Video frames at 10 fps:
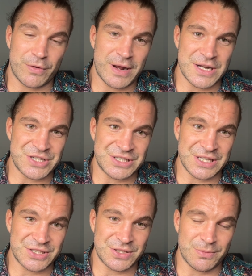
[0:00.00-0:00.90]
energy
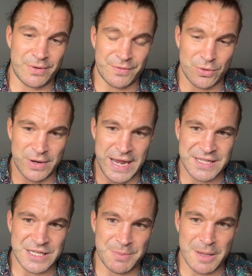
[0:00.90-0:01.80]
system, with your
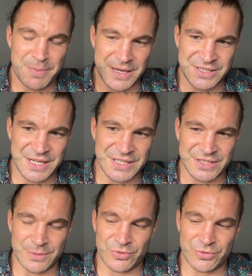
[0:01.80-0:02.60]
ATP PC system,